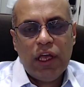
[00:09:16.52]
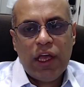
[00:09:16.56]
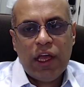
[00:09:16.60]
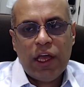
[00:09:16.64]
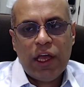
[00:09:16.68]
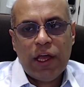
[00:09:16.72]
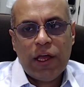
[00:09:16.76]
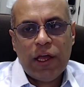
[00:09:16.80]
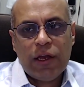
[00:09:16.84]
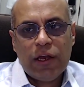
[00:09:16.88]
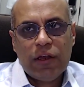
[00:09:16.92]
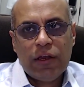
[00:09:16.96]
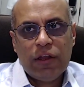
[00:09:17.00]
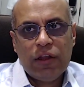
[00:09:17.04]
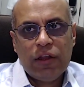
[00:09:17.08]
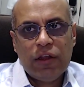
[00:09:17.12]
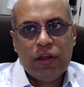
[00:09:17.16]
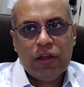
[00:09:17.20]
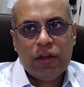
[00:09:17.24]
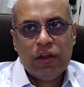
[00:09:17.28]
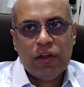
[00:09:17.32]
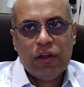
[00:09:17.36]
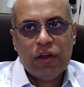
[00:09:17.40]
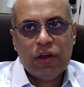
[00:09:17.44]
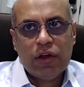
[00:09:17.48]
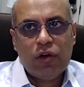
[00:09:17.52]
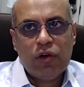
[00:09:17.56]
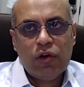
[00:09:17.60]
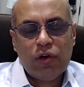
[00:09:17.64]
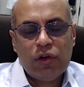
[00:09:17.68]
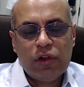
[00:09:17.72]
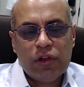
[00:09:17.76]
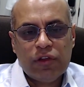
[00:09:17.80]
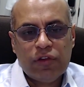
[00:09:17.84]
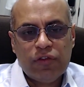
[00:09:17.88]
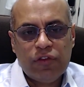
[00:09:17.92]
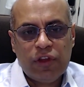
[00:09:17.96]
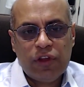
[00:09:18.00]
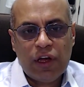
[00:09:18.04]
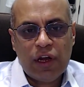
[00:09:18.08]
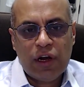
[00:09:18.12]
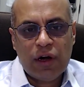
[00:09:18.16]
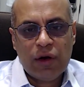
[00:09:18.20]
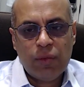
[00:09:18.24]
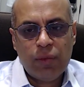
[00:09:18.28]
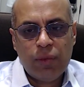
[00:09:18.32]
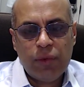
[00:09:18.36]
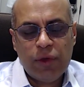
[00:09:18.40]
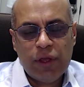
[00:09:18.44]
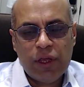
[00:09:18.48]
And the goals of
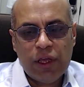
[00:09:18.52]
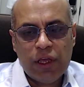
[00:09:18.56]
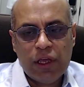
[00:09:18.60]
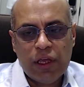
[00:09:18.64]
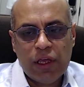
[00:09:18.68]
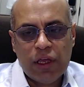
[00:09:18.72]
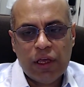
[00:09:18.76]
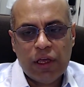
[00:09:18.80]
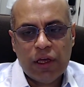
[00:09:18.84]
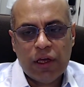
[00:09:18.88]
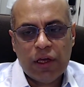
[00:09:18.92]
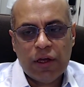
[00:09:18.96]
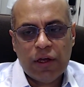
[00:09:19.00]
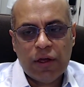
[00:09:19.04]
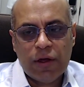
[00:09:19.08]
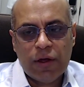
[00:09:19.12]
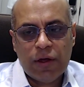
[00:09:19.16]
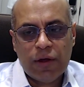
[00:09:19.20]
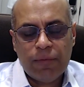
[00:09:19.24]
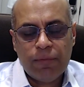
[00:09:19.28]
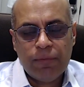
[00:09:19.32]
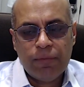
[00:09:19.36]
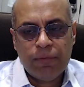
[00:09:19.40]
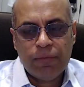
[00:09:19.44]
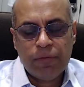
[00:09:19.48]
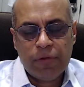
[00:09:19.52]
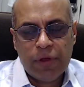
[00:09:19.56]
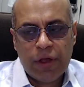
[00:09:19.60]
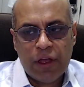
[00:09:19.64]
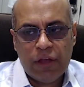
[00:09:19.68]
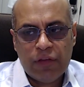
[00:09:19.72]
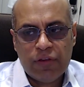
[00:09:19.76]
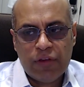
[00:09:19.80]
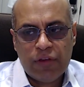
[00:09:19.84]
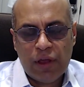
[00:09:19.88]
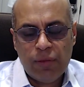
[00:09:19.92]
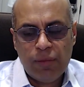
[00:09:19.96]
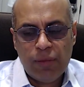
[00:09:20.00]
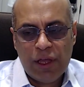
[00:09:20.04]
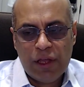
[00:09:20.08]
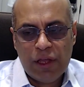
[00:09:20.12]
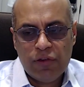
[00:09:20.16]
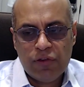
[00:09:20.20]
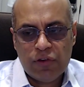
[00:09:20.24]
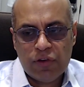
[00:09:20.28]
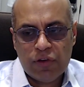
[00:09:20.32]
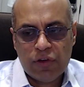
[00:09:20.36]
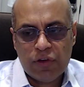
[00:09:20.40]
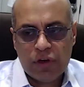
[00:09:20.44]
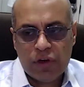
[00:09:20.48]
therapy, as I
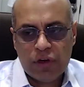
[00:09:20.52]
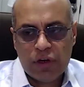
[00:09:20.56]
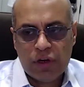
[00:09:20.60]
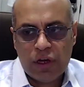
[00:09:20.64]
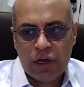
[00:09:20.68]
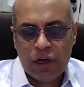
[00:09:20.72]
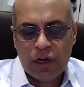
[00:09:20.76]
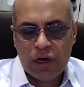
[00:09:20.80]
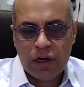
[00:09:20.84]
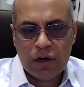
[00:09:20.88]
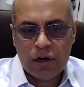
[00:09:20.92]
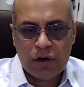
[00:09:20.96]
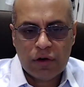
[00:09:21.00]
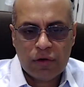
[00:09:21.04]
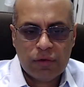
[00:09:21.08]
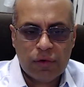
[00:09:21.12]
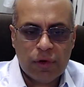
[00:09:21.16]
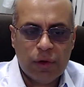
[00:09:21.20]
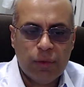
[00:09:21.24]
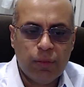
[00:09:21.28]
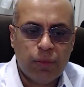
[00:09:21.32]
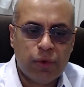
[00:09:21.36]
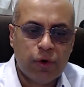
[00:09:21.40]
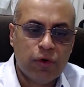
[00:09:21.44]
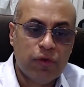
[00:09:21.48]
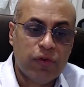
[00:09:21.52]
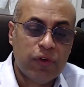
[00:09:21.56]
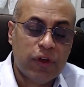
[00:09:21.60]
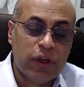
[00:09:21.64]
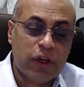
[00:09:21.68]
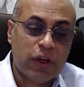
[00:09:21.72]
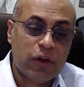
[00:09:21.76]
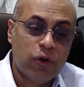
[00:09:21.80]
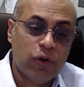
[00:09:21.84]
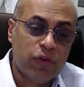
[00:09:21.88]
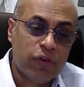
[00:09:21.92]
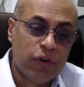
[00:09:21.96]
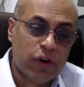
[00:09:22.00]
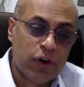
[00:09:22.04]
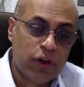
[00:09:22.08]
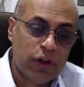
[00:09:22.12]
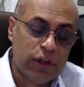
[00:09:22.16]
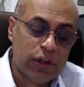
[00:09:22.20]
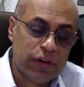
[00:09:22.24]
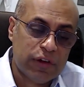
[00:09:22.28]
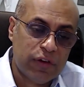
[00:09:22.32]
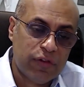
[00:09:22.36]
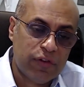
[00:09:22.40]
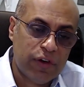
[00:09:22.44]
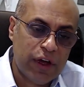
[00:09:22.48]
mentioned, are improving
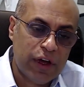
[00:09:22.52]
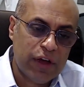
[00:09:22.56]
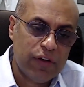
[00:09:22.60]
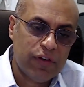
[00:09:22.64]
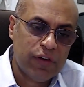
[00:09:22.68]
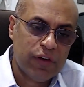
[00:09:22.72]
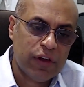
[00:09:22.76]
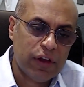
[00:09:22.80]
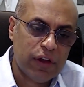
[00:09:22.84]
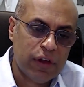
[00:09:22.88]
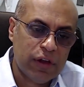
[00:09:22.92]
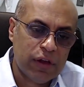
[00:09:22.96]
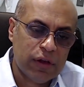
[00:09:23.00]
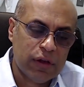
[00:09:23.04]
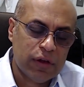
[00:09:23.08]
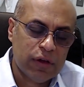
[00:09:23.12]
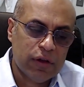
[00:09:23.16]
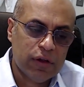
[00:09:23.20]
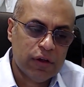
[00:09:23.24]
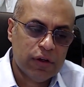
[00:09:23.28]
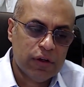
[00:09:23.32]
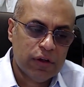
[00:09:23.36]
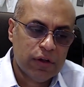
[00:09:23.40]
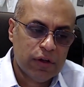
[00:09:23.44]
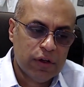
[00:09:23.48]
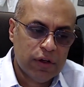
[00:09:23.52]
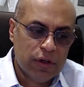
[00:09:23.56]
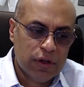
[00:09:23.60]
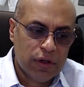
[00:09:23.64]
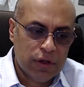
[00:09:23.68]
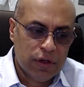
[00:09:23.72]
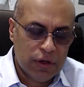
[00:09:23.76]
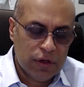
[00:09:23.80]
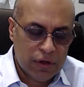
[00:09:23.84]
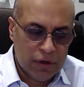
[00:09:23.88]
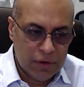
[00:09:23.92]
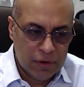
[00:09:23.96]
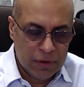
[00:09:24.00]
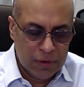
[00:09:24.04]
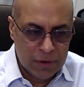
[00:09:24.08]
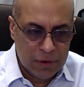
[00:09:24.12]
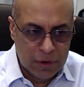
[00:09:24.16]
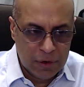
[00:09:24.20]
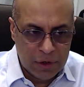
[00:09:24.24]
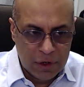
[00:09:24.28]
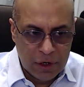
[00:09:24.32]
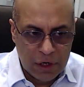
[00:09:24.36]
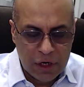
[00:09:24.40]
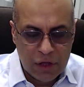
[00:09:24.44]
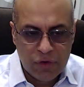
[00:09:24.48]
overall survival,
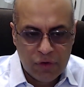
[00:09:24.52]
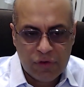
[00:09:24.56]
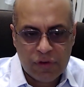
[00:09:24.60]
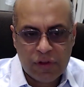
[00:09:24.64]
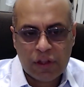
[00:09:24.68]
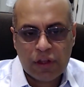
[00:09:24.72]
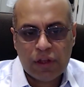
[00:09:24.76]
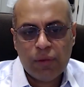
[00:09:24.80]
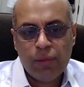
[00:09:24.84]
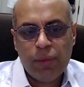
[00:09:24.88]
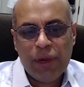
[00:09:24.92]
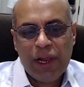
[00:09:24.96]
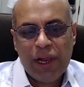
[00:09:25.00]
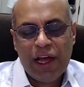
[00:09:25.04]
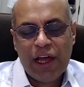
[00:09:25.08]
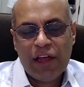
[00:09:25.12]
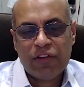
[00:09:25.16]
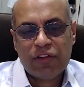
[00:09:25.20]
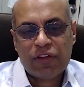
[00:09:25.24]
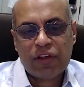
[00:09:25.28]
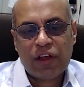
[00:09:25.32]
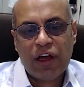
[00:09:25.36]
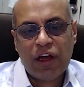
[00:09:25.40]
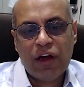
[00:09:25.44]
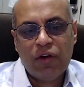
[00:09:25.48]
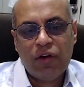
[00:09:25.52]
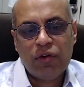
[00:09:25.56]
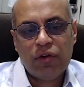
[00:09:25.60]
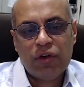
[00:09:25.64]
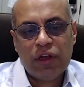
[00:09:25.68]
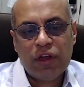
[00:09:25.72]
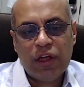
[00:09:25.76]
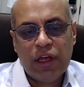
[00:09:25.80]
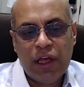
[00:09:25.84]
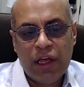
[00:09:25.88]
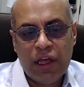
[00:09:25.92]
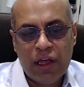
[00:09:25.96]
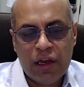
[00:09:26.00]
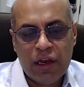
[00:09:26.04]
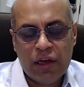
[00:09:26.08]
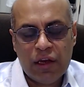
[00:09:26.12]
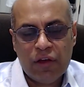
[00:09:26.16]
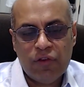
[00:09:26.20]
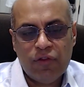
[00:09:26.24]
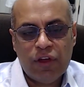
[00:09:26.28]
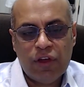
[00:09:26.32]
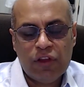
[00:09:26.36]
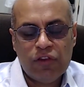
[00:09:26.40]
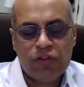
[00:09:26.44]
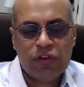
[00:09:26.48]
reducing the blast count, and
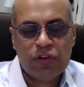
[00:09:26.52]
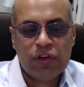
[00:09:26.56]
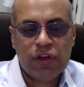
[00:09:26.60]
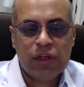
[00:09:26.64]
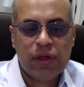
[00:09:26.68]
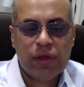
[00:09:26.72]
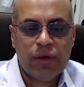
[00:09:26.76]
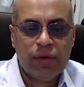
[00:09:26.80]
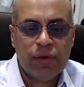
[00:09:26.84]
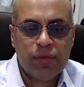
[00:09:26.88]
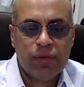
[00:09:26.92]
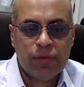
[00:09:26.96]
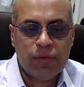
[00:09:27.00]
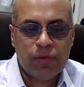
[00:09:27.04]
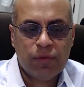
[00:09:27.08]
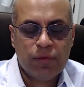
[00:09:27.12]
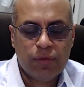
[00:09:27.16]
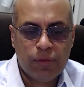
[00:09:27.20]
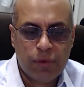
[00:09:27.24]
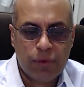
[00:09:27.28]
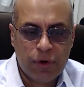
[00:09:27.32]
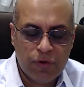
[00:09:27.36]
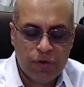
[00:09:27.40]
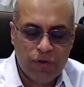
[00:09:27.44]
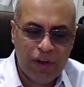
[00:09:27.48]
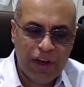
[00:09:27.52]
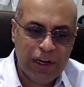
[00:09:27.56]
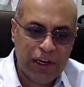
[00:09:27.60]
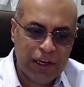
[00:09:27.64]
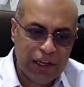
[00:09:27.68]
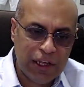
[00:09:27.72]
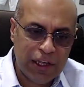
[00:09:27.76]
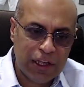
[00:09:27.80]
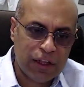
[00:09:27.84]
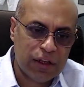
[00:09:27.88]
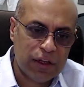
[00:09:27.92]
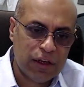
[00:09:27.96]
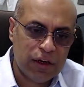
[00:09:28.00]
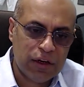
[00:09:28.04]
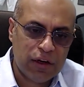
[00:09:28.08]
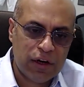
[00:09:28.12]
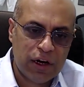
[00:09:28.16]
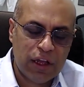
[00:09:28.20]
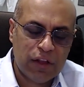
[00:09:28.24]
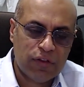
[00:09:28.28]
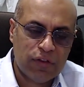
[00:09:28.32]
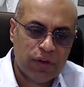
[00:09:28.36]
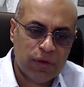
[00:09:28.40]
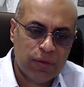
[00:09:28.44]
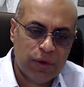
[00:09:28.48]
eventually preventing the
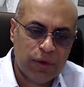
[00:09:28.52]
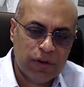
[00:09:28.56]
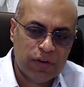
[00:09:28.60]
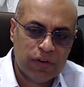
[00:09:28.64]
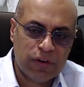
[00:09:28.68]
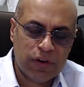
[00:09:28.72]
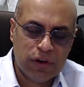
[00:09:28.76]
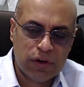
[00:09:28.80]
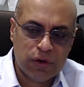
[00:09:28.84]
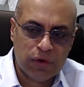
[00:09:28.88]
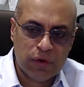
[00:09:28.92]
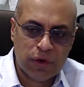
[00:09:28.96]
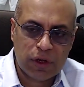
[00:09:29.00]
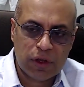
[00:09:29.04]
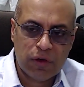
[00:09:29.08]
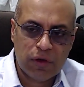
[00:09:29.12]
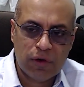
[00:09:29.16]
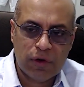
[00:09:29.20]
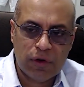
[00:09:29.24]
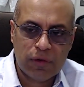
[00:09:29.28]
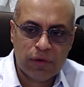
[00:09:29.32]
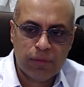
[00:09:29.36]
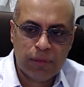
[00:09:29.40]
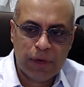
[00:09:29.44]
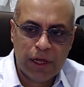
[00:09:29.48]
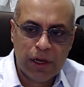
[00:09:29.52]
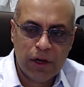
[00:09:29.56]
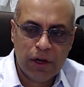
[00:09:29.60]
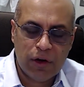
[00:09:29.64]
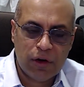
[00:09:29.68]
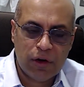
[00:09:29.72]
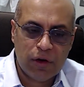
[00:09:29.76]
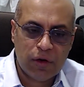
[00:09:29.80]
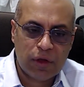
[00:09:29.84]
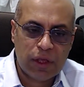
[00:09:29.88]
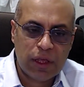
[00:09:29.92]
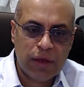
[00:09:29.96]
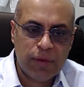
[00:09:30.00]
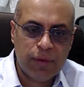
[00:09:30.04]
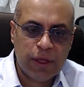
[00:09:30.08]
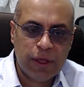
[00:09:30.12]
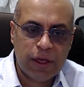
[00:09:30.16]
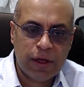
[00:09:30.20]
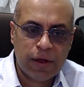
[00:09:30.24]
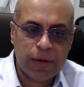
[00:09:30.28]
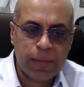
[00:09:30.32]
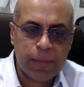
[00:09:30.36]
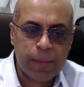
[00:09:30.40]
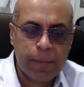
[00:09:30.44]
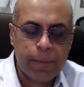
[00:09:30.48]
transformation to acute myeloid
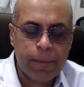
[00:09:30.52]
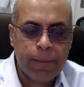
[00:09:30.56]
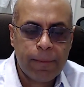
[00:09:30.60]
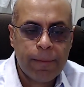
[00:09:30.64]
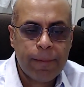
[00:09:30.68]
leukemia.